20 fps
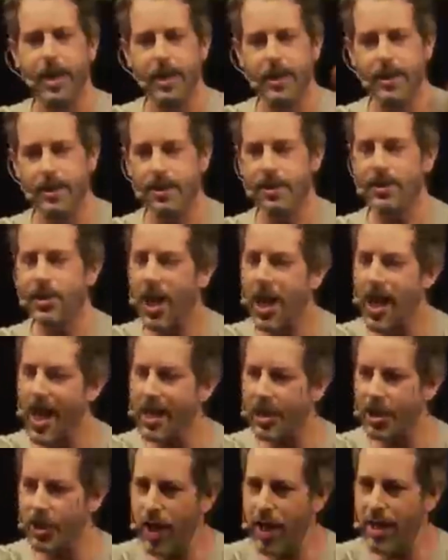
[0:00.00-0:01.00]
to
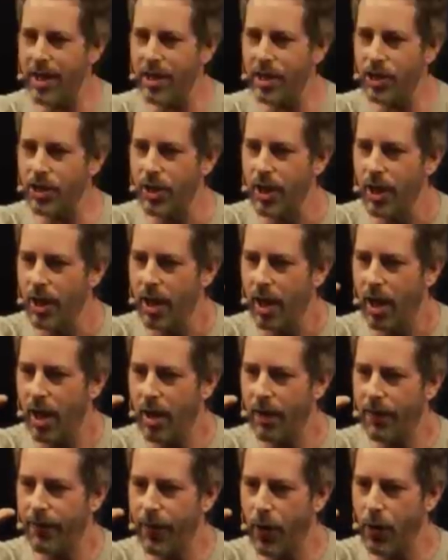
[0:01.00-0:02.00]
change
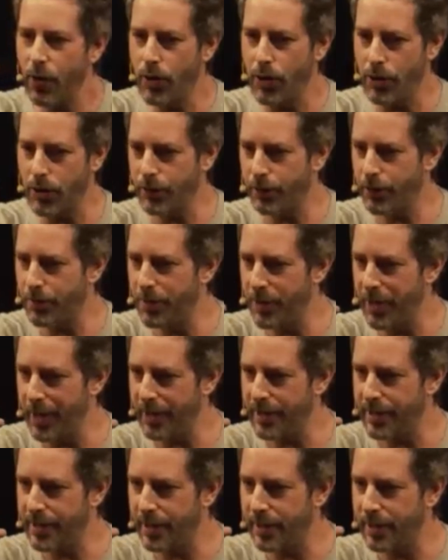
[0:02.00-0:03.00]
our focus from the
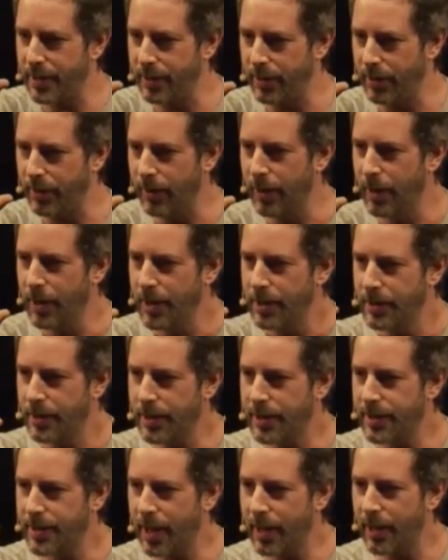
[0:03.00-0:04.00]
external to
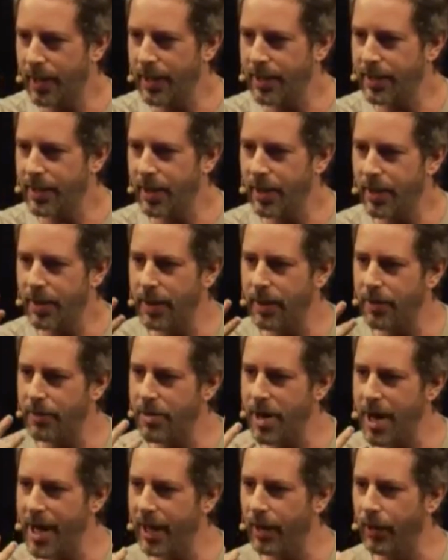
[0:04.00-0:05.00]
suddenly turn it
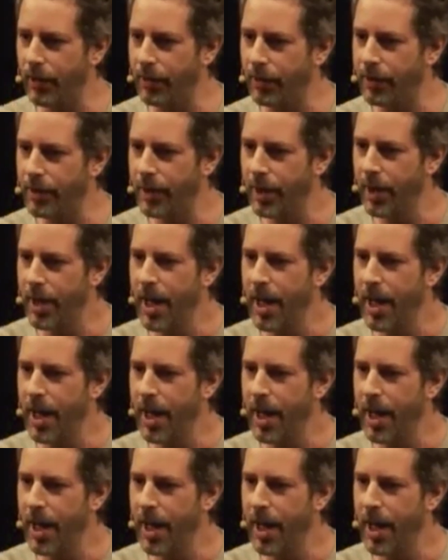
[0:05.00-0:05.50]
round